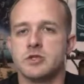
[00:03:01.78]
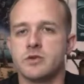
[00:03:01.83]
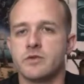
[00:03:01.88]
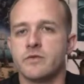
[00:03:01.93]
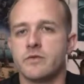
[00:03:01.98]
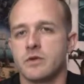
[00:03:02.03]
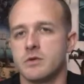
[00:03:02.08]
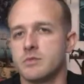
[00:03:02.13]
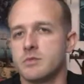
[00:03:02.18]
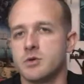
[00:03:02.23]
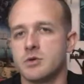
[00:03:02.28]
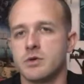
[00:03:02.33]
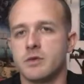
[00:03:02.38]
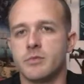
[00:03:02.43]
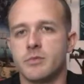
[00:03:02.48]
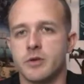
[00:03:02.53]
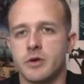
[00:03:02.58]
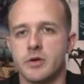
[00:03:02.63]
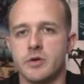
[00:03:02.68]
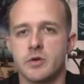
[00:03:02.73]
you from doing a
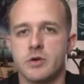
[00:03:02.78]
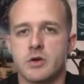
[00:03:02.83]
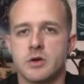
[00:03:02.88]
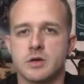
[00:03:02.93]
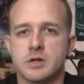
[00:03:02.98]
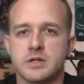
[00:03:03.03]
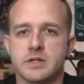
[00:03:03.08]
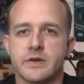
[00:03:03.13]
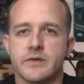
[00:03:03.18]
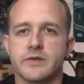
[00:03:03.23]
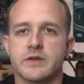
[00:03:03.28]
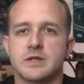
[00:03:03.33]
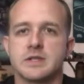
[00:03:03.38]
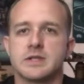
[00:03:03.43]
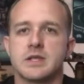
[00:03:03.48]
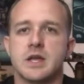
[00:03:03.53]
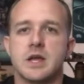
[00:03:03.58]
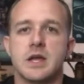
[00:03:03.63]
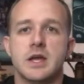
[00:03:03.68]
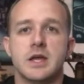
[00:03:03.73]
pre-order and stuff, because